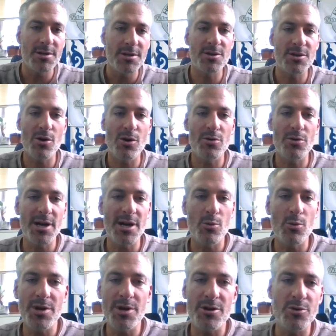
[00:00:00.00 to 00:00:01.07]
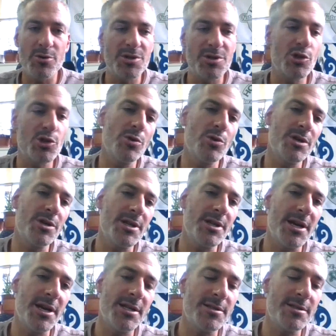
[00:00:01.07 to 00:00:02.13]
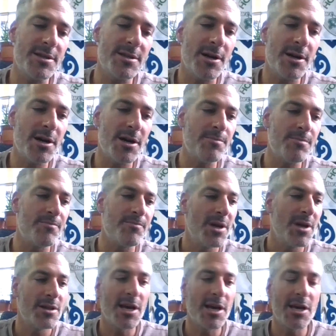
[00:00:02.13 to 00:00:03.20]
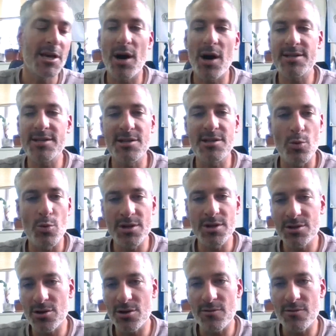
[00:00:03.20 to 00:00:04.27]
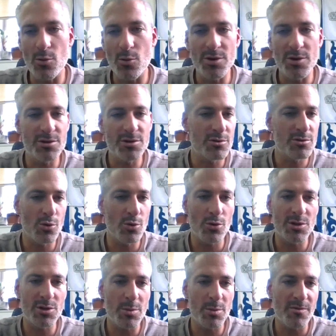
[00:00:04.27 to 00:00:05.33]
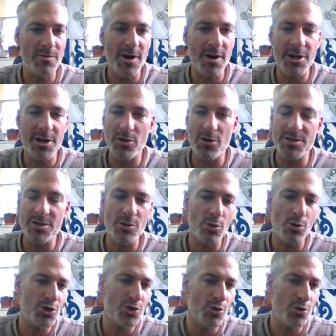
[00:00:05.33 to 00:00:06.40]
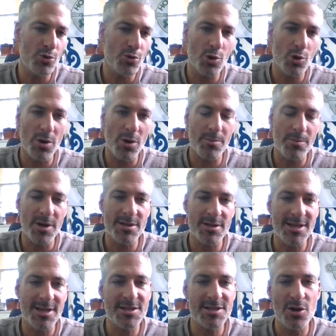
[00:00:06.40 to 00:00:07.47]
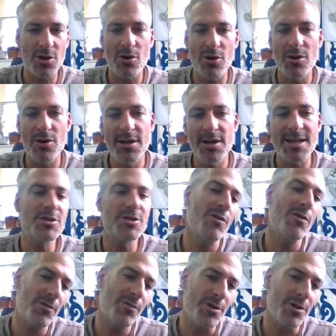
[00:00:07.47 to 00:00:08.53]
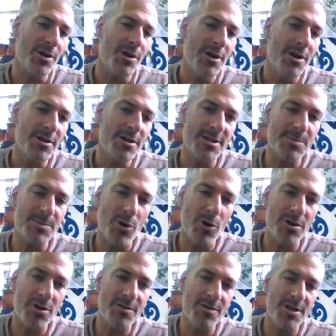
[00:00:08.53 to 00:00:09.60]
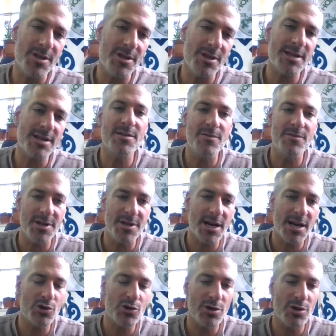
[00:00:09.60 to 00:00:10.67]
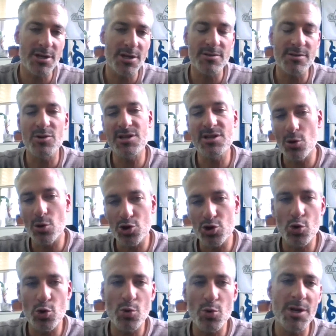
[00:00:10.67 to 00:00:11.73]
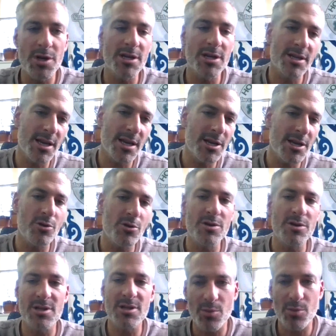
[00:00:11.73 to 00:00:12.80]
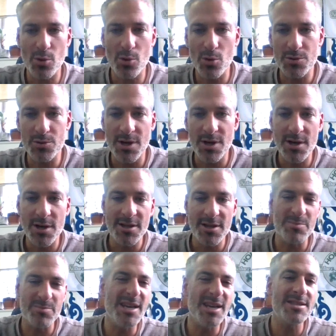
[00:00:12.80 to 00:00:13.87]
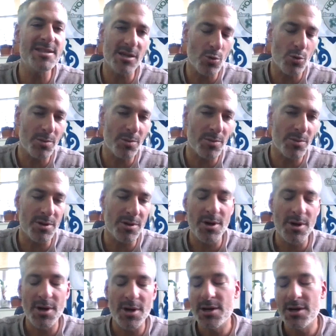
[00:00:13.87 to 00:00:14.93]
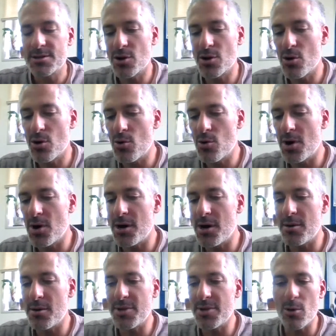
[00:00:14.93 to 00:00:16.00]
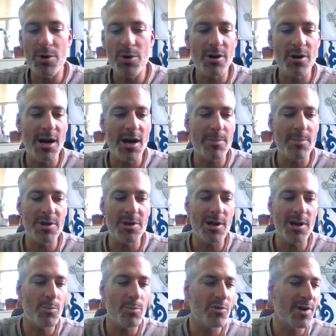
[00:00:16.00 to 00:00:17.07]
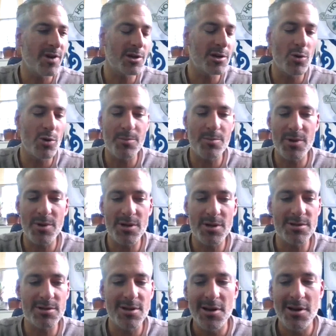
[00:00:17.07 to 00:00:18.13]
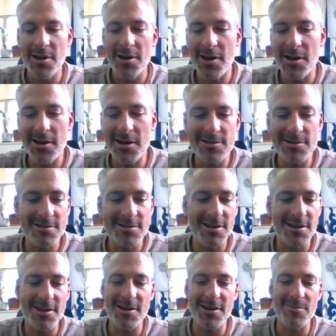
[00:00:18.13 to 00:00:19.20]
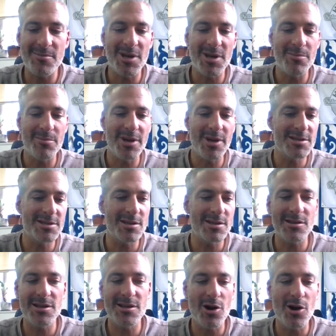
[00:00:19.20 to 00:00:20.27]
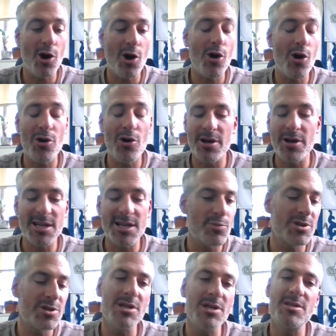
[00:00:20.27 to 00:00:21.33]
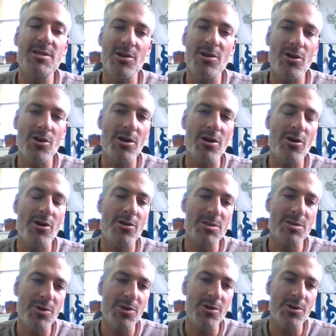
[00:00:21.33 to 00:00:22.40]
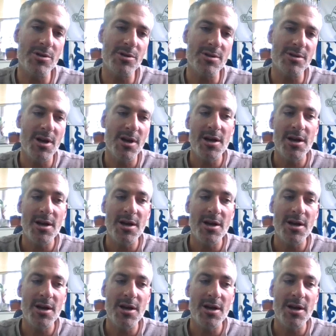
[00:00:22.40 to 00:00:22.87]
So we are used to it, and likewise in the winter, for winter tours, we provide all the snowshoe equipment, and that's all free, because that's part of the activity actually, is the snowshoeing and the gaiters and the poles. That's basic equipment. So we are happy to help provide equipment. And basically our expertise and our experience.